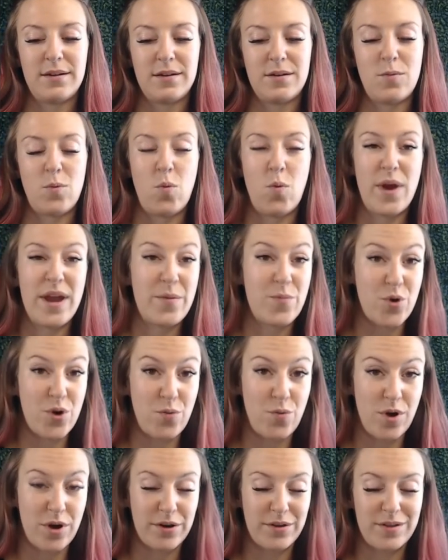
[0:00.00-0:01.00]
Way more
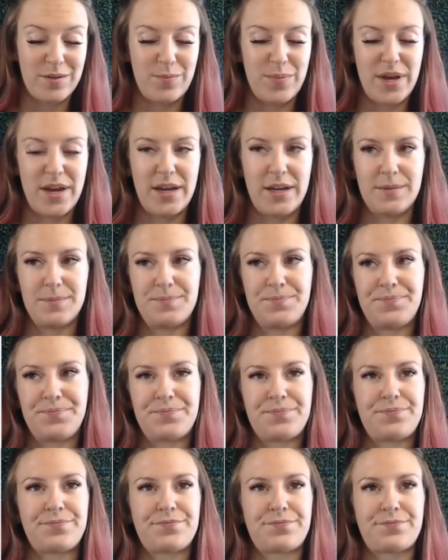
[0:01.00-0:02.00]
water than paint.
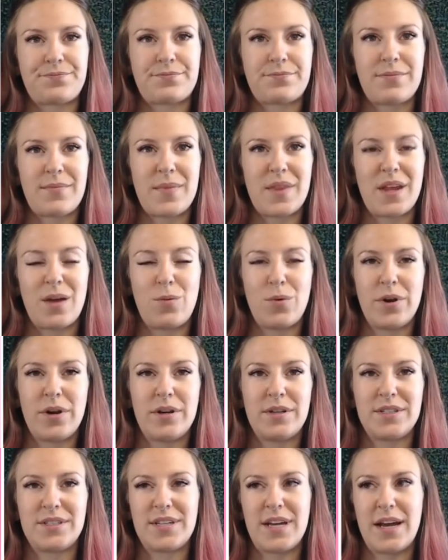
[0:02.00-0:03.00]
And we're going
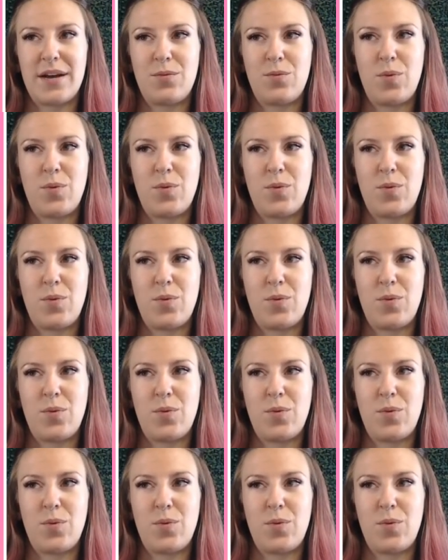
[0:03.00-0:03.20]
to decide